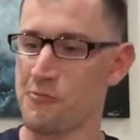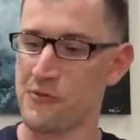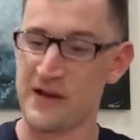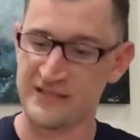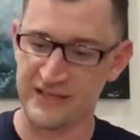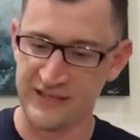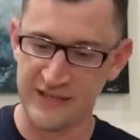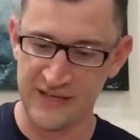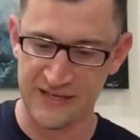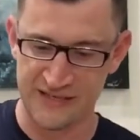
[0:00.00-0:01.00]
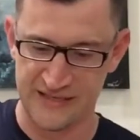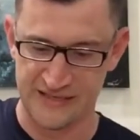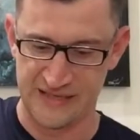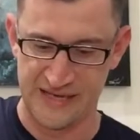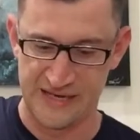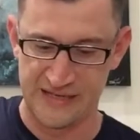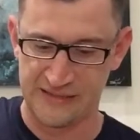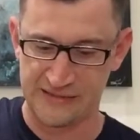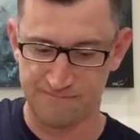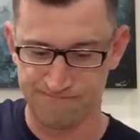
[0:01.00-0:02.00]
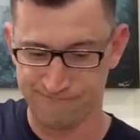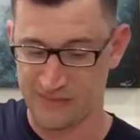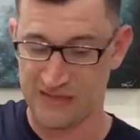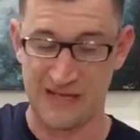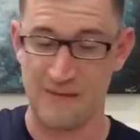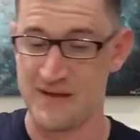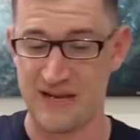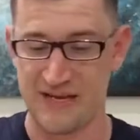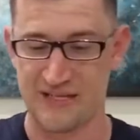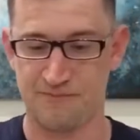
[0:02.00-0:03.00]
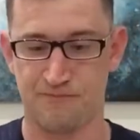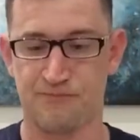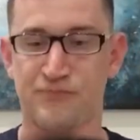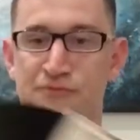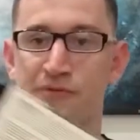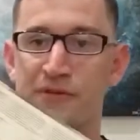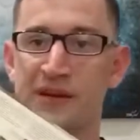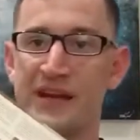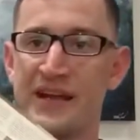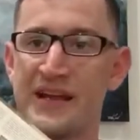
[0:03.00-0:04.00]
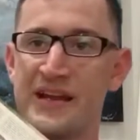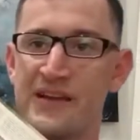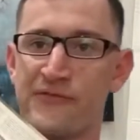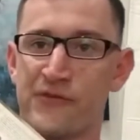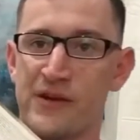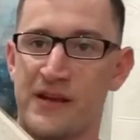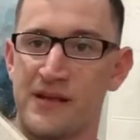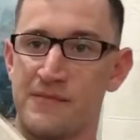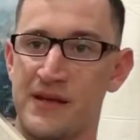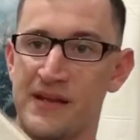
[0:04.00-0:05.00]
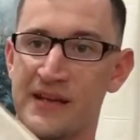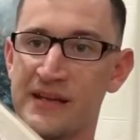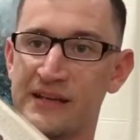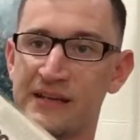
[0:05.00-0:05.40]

pressing. I mean, it's pretty freaking mini.